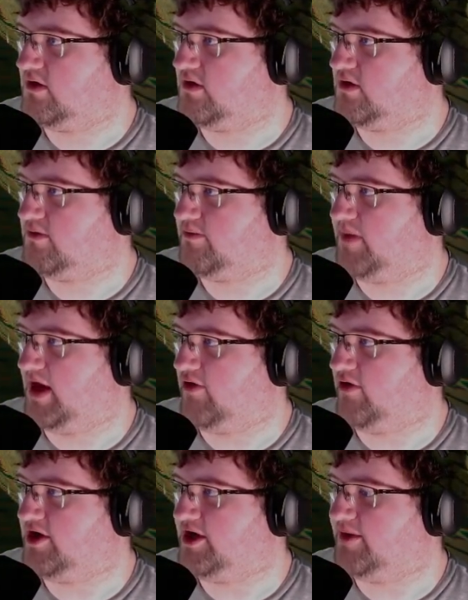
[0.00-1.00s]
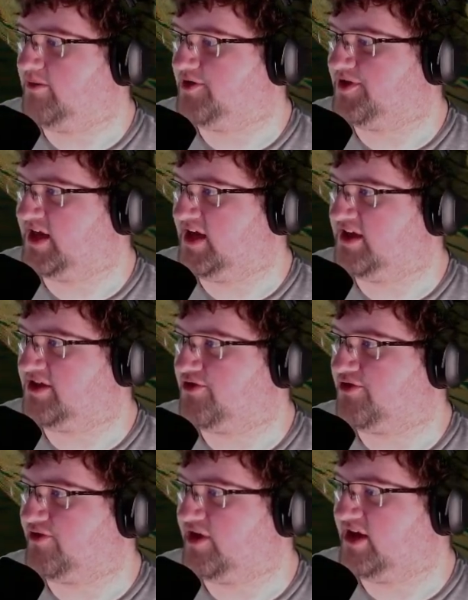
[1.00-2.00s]
Power numbers, the ant's
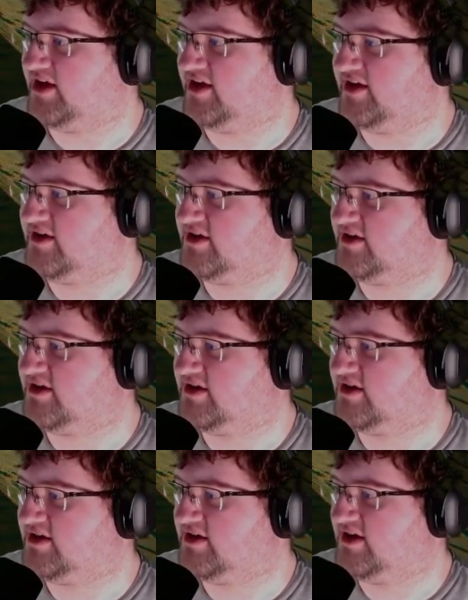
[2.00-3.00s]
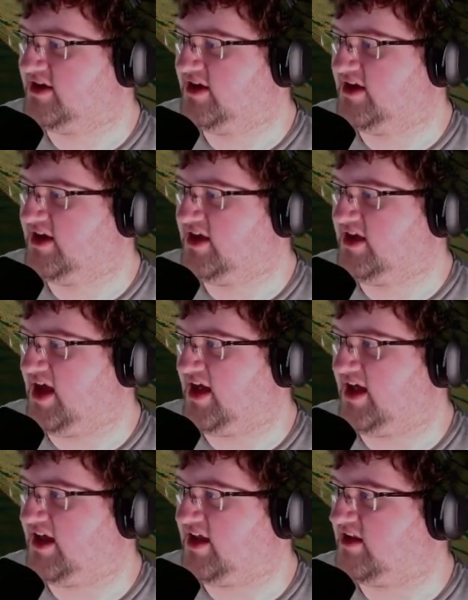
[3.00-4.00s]
creed. Yeah,
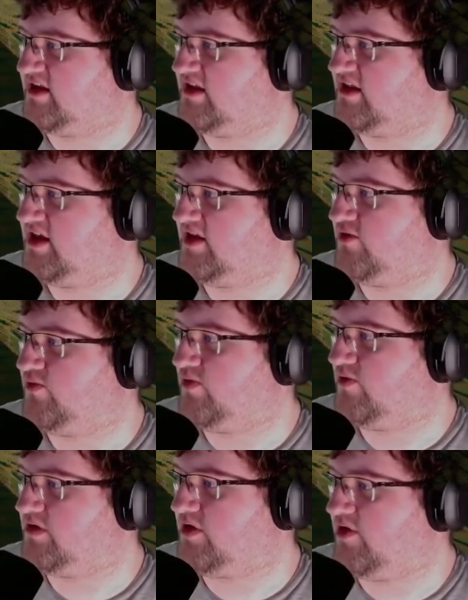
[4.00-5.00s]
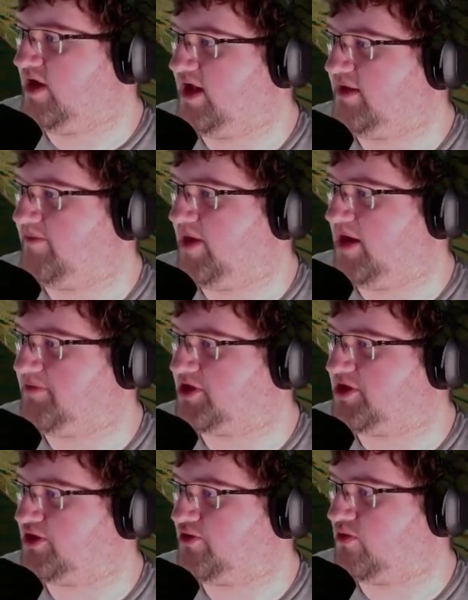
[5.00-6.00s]
and then we'll go ahead and pop a
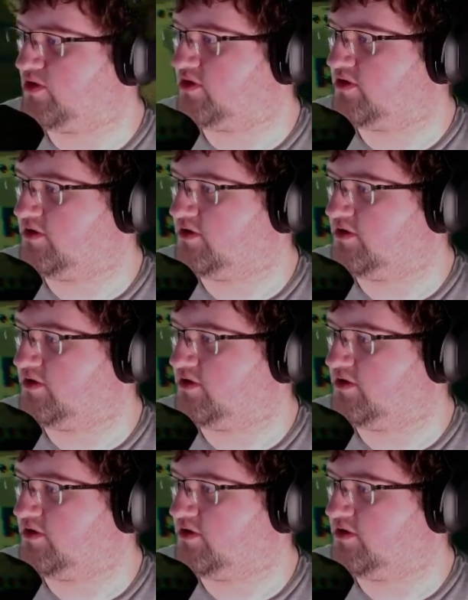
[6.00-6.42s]
squirrel